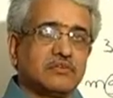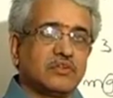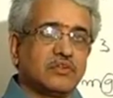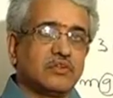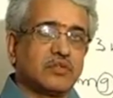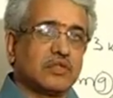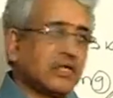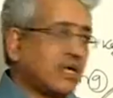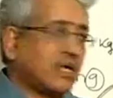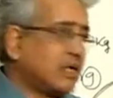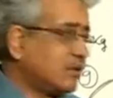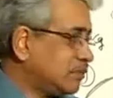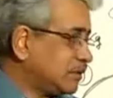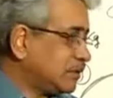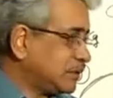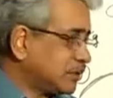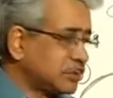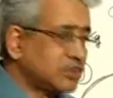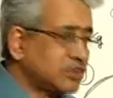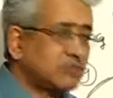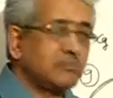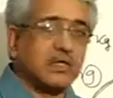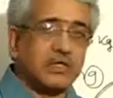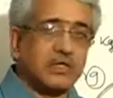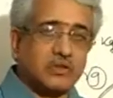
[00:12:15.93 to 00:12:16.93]
You can always
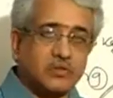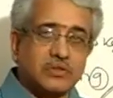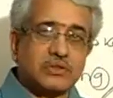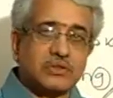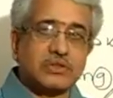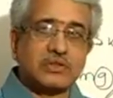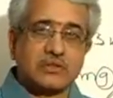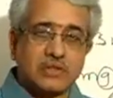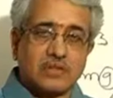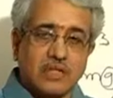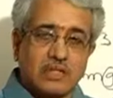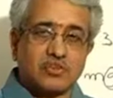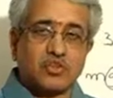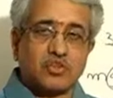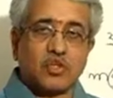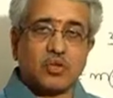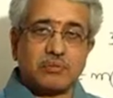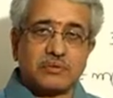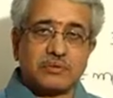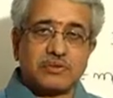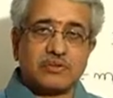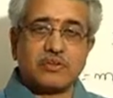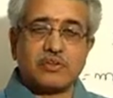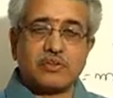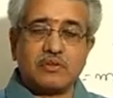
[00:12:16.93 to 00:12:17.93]
estimate those things also, how
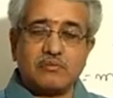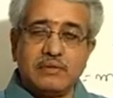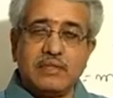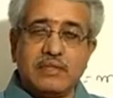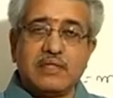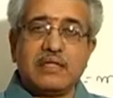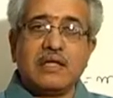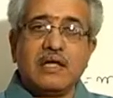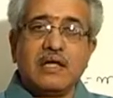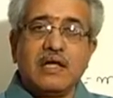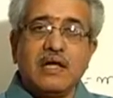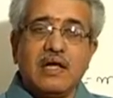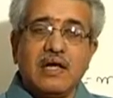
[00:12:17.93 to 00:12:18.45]
much it will be